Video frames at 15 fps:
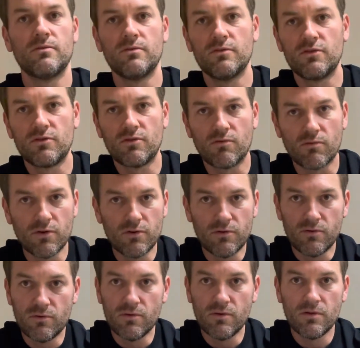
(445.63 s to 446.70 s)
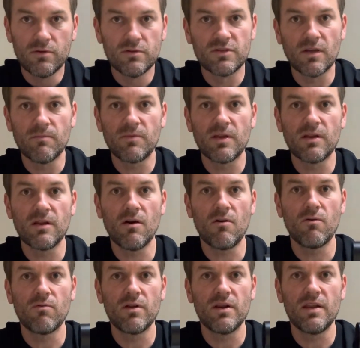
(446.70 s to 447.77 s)
screw, something
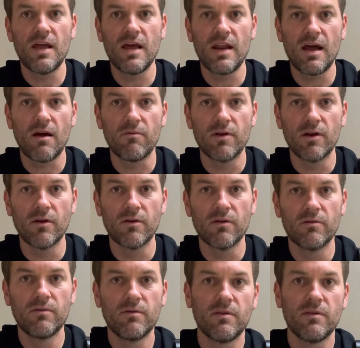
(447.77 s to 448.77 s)
holding that outrigger.